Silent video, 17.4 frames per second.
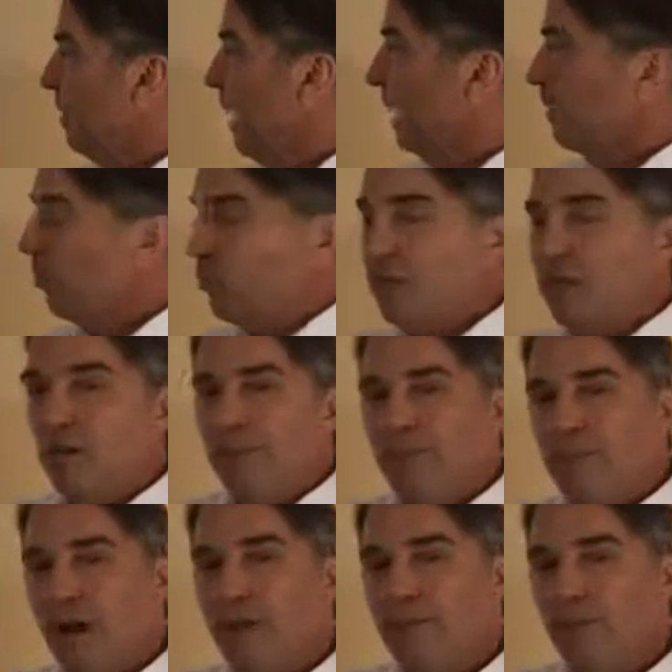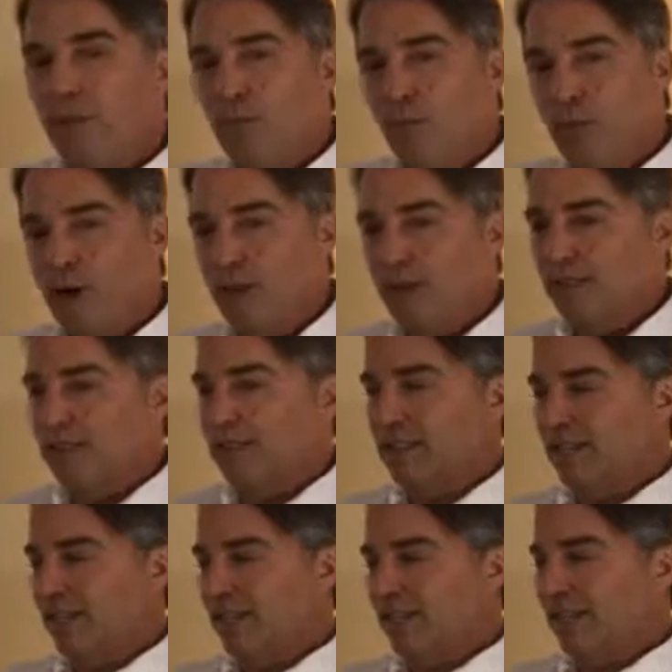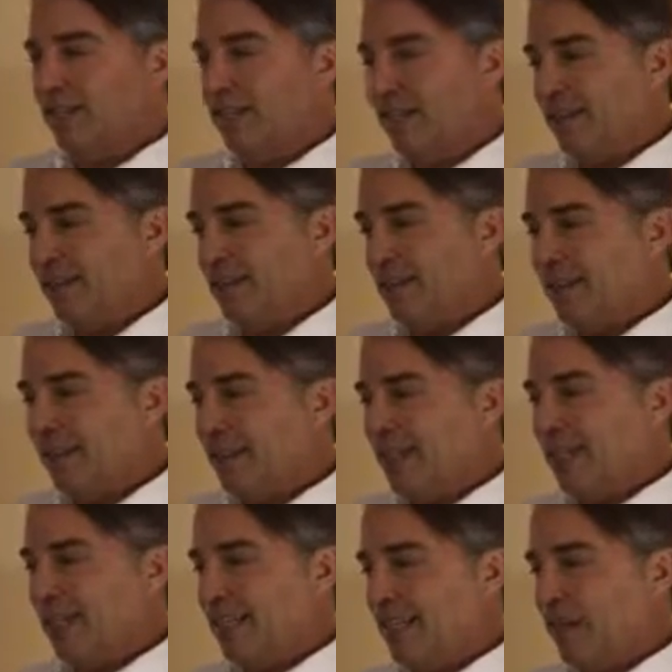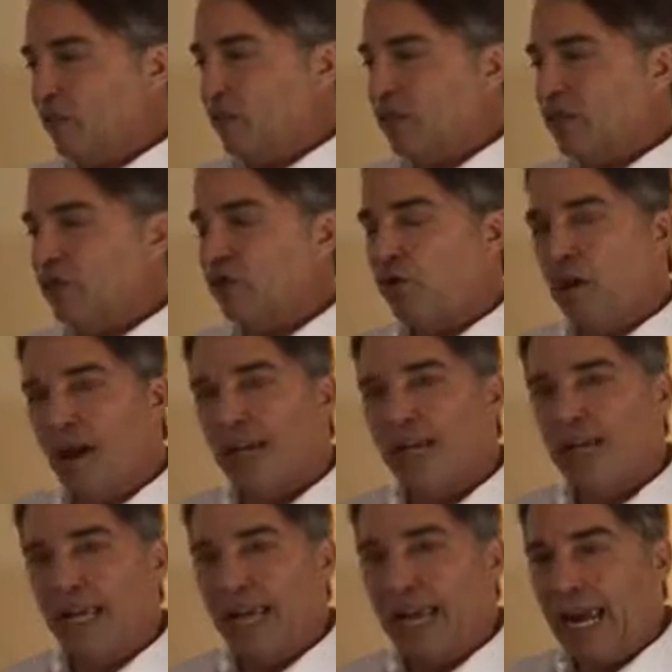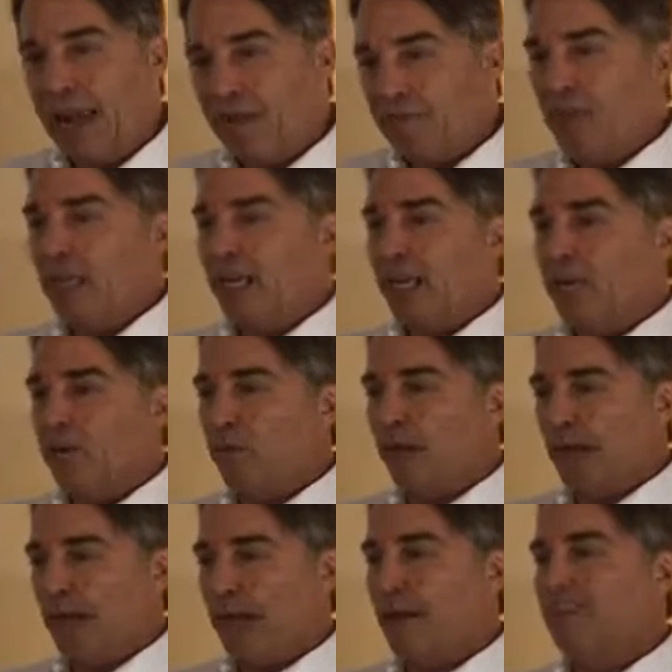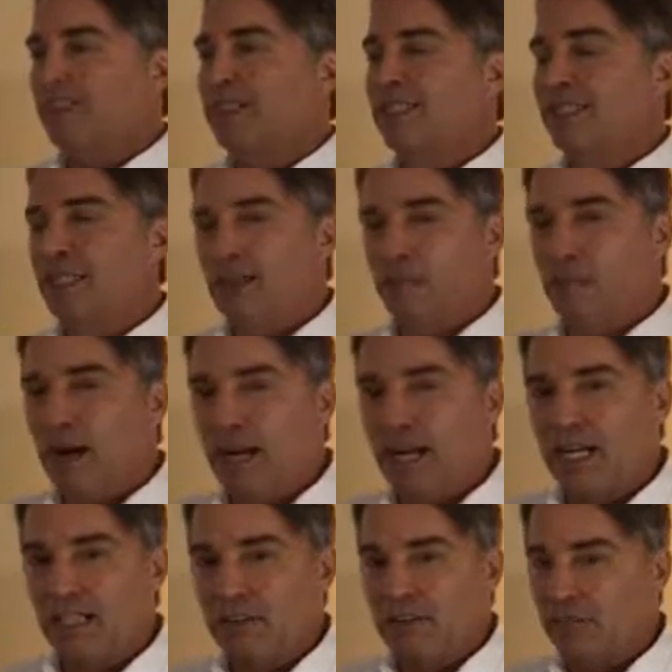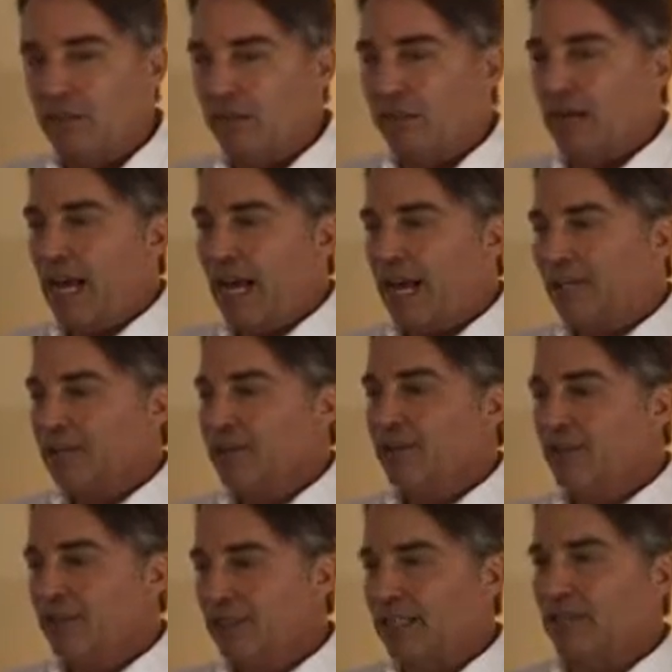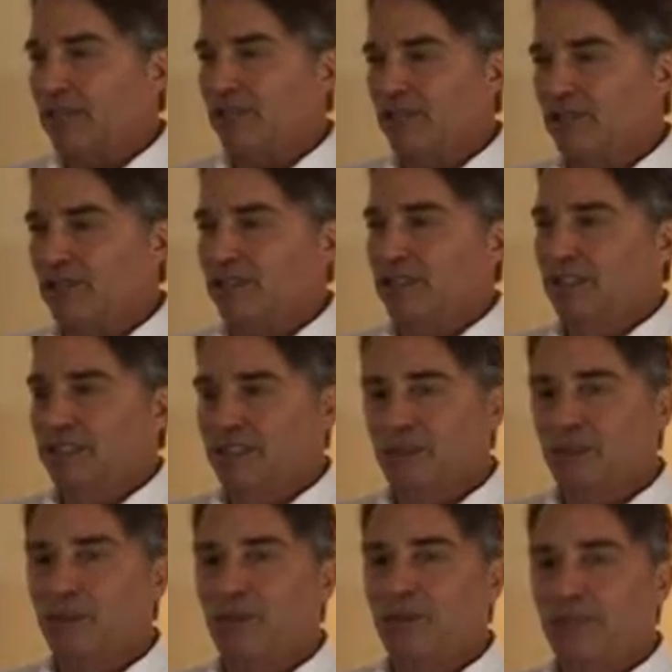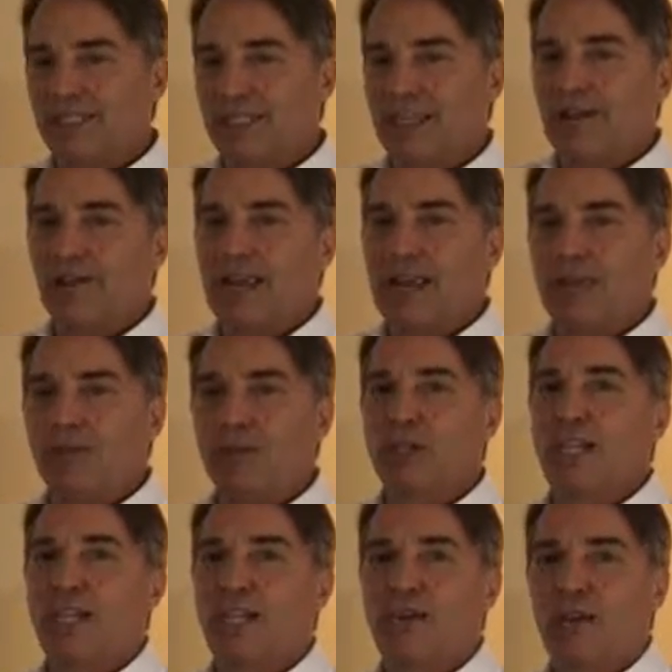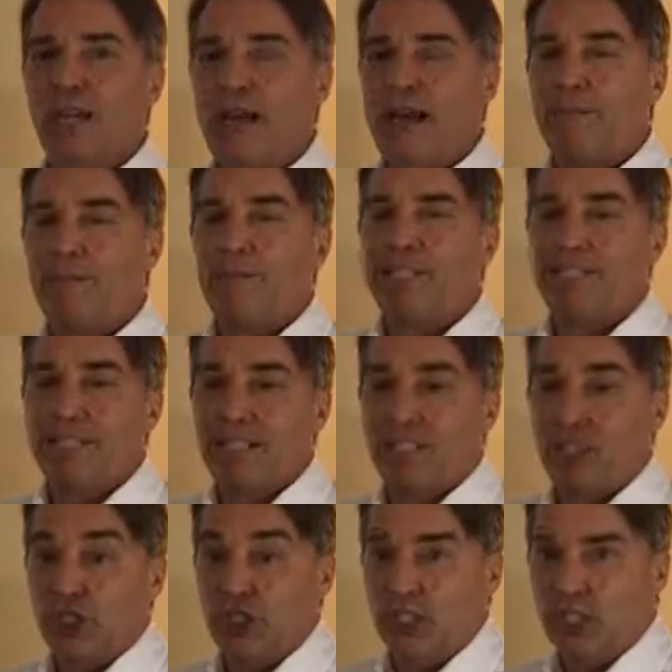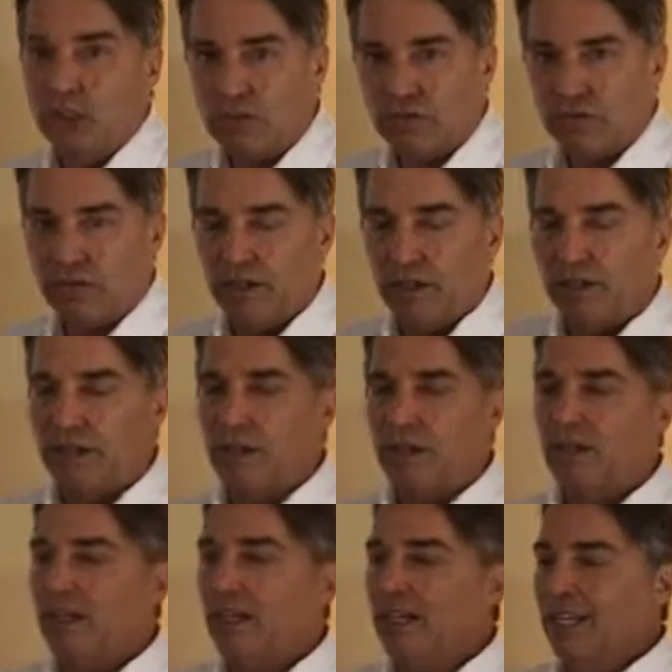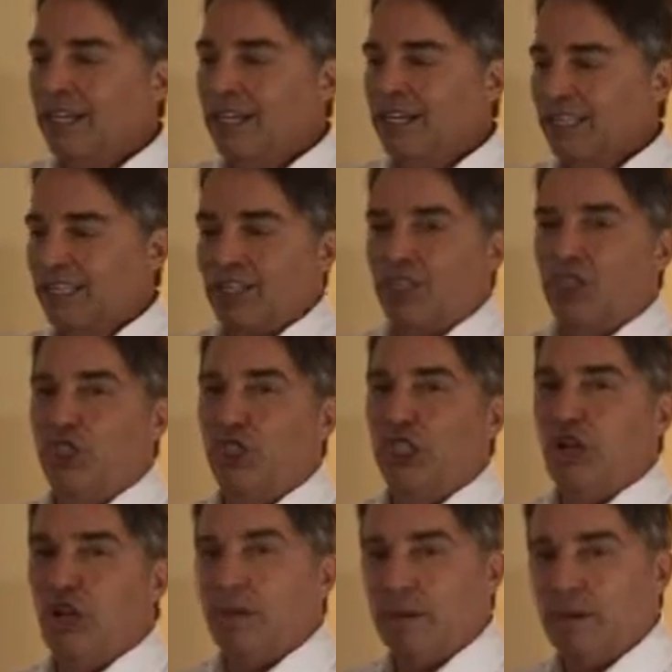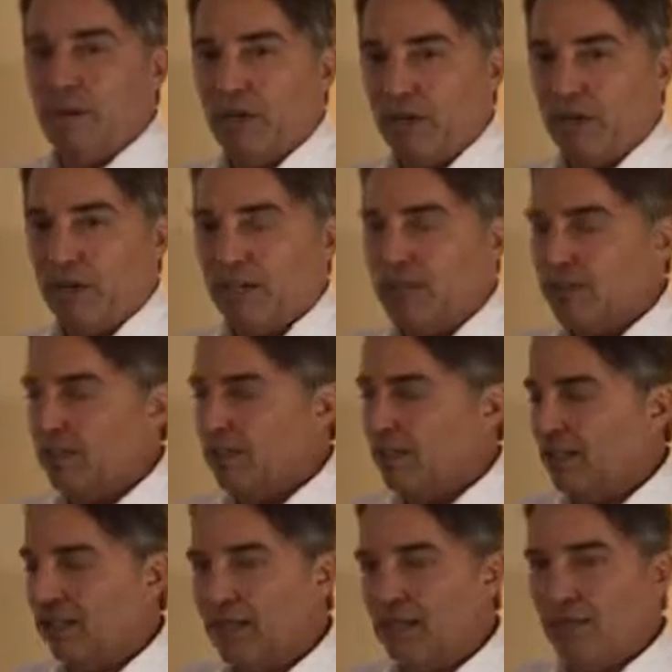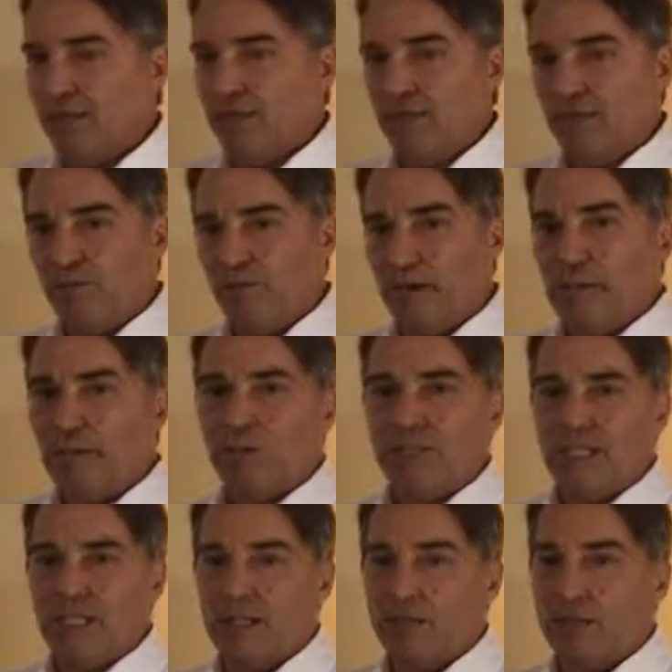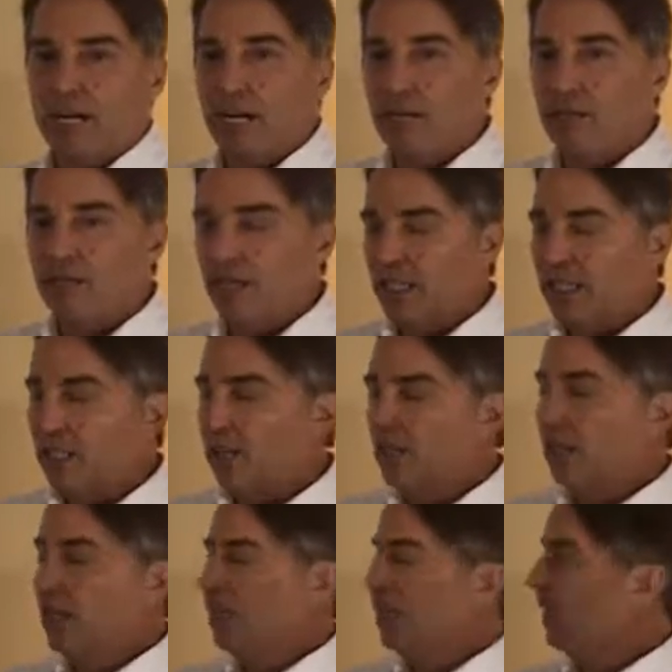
And the real problem was, they weren't trying to emulate what happens in the biosphere. Actually, what they were doing was they were emulating what happens in the geosphere. This is geomimicry, as if you've probably seen in my other videos.